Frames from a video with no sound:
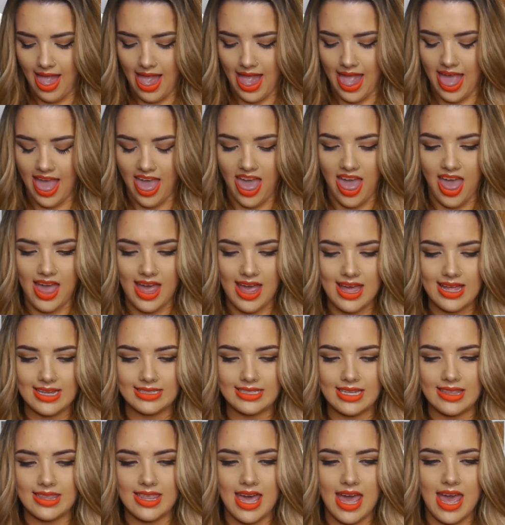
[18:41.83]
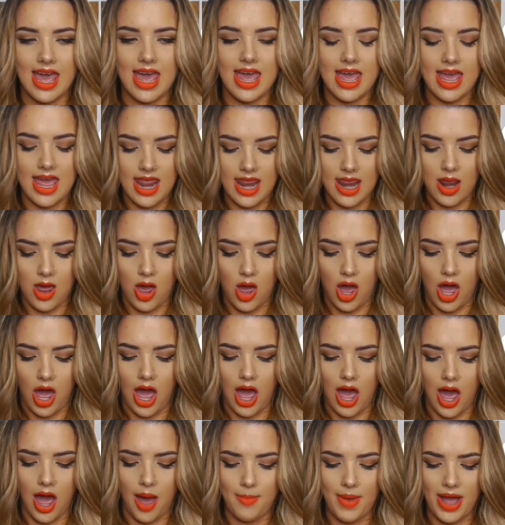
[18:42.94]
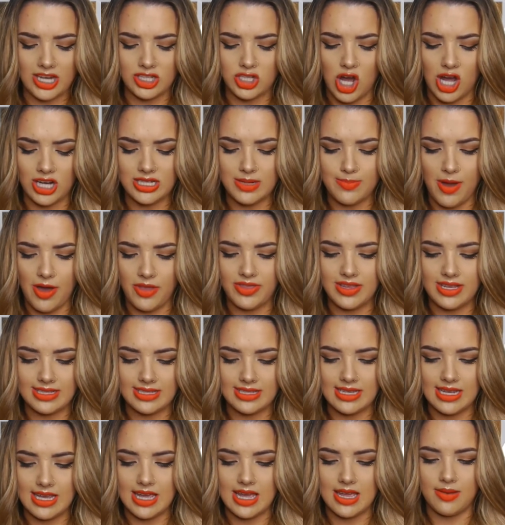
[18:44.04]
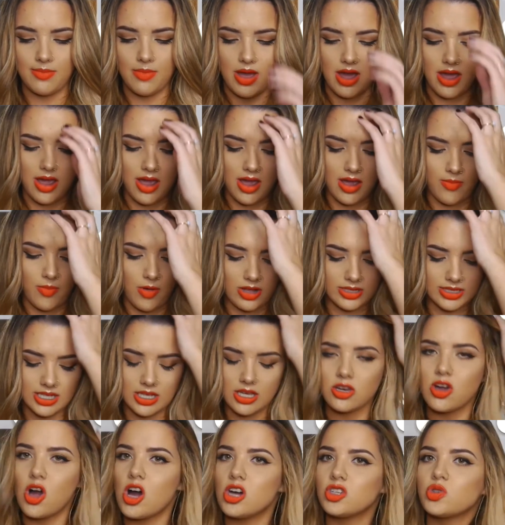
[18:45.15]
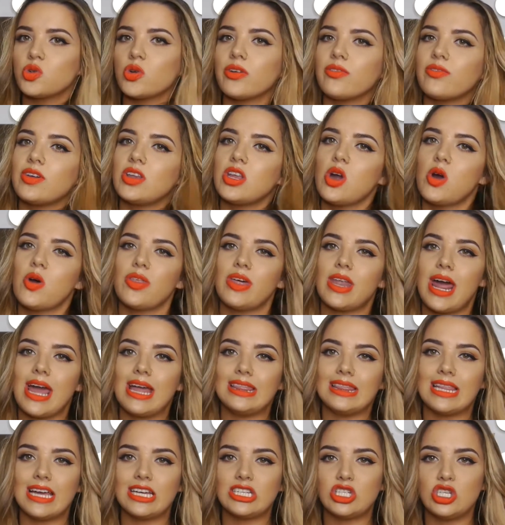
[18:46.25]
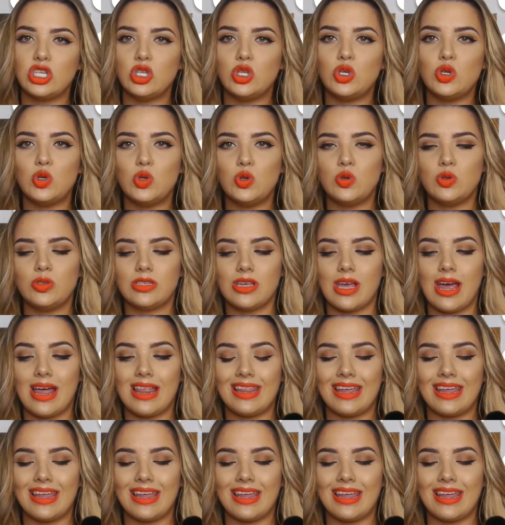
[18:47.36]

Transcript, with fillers: And then um, I talked about this in my bronzing and contouring video that I like to use